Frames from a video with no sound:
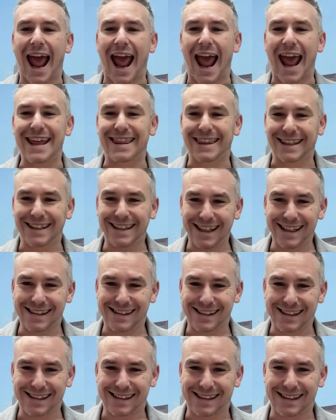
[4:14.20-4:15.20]

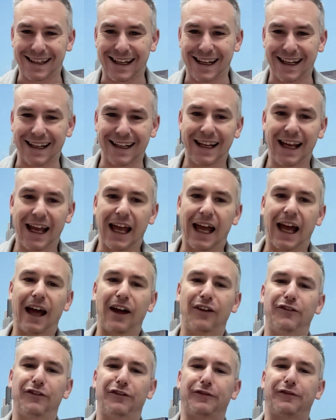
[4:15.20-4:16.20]
ethnicity
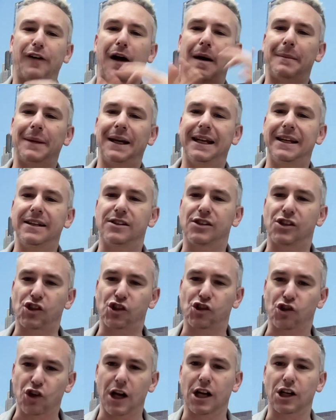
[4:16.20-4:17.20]
and family
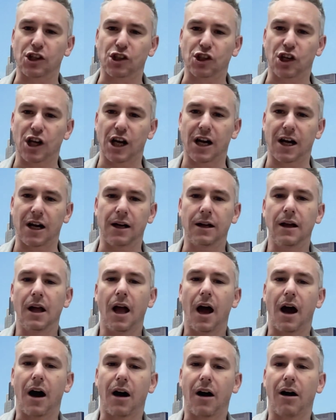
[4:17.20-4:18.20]
structure
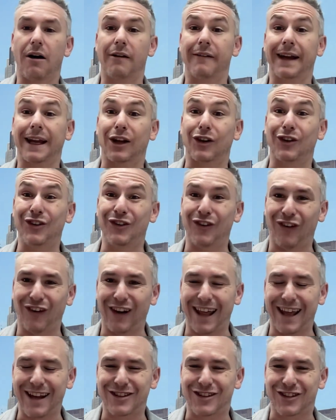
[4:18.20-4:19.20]
are
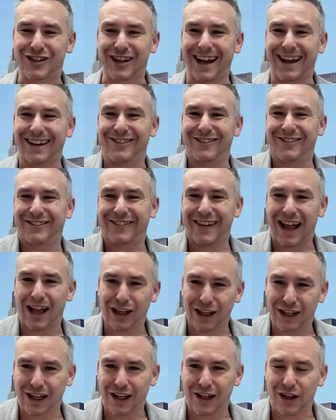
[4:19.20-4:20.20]
acknowledged and
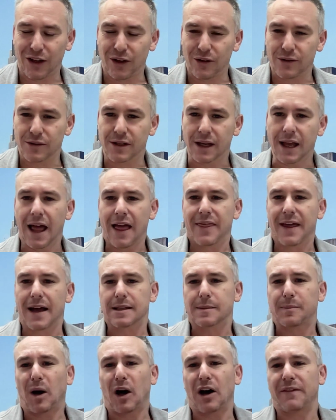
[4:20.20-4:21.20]
valued.
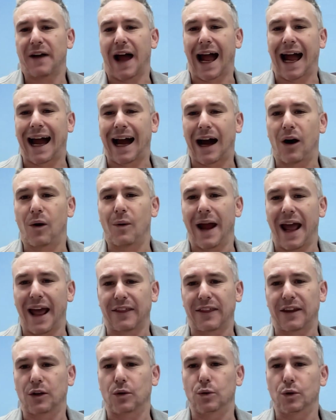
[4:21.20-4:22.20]
That's part of our
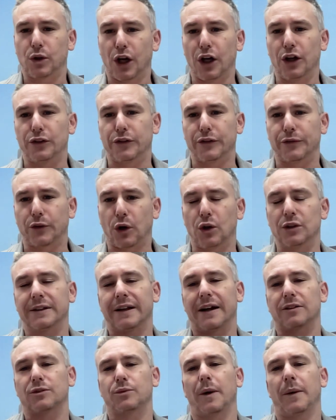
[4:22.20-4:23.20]
ethical code of
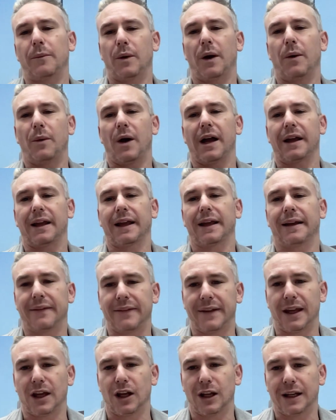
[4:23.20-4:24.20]
conduct when we're working
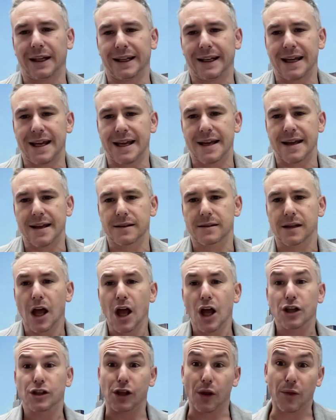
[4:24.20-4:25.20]
in the early years.
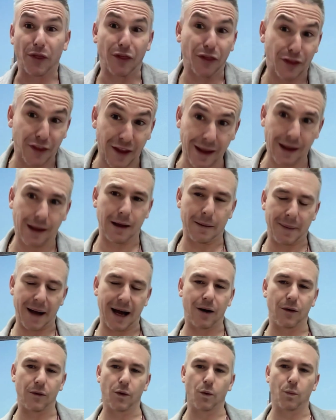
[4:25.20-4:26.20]
So think
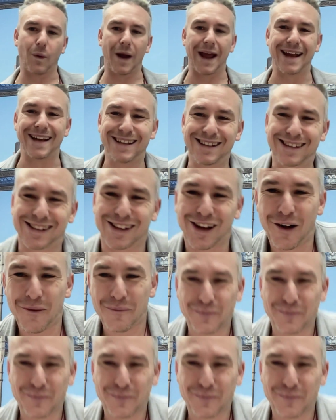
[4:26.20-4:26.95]
about the ways